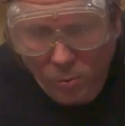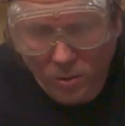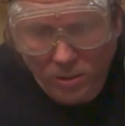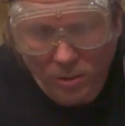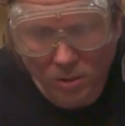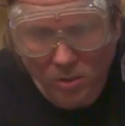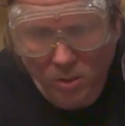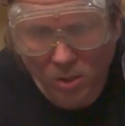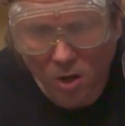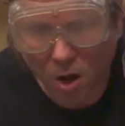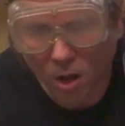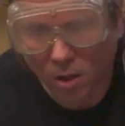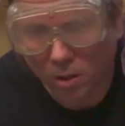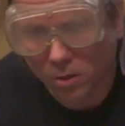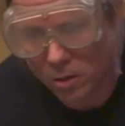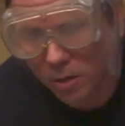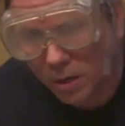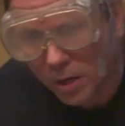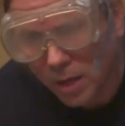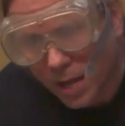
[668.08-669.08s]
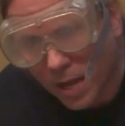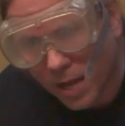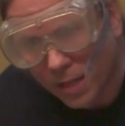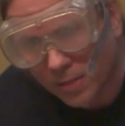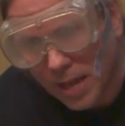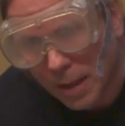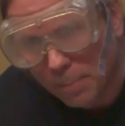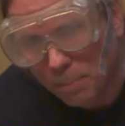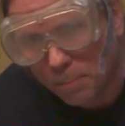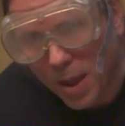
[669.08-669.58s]
with this color
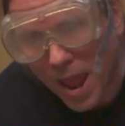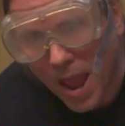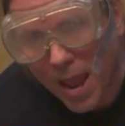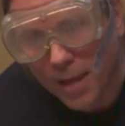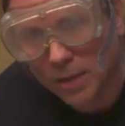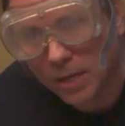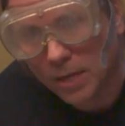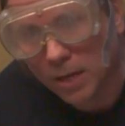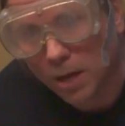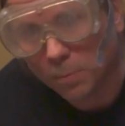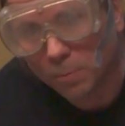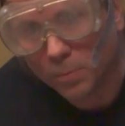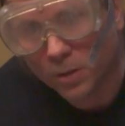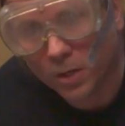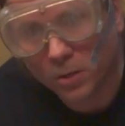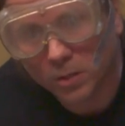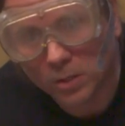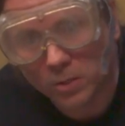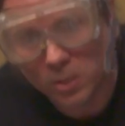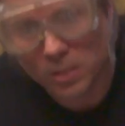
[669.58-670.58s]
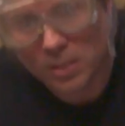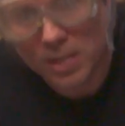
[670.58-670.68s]
and that banding up near its